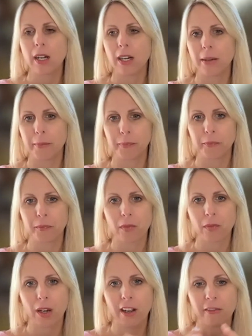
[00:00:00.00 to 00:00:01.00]

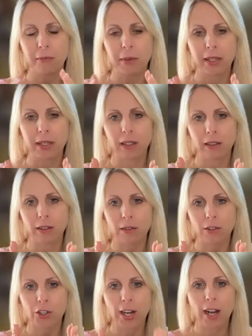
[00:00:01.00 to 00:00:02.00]
I've been
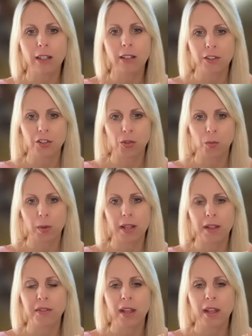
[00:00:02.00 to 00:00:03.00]
challenged
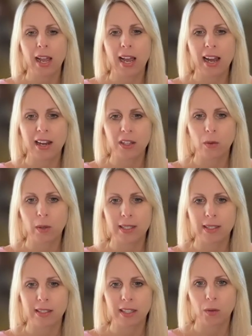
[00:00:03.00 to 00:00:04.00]
with, how do I
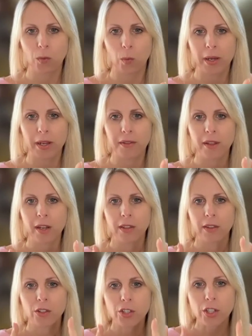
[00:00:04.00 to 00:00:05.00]
sit with
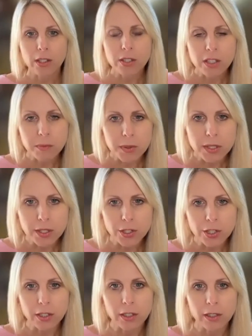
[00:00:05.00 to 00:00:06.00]
the
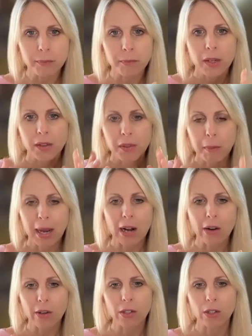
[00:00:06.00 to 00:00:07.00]
juxtaposition, the
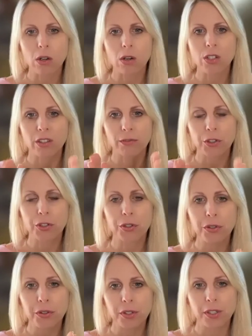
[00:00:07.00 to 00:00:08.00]
paradox of
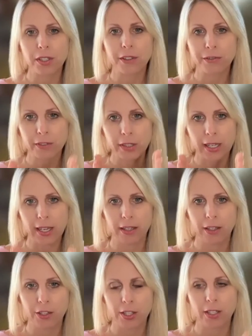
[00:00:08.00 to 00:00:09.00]
two different
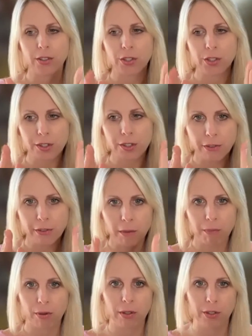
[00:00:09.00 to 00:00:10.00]
energies, two different
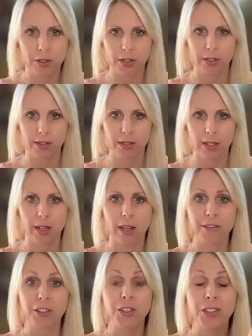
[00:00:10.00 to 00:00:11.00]
approaches to
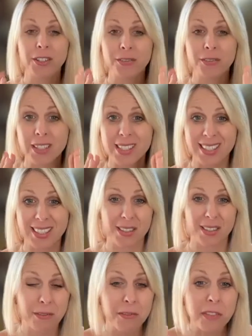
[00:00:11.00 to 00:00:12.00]
life, two different
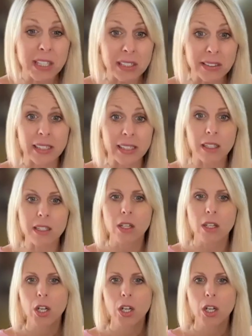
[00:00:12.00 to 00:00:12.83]
sets of feelings,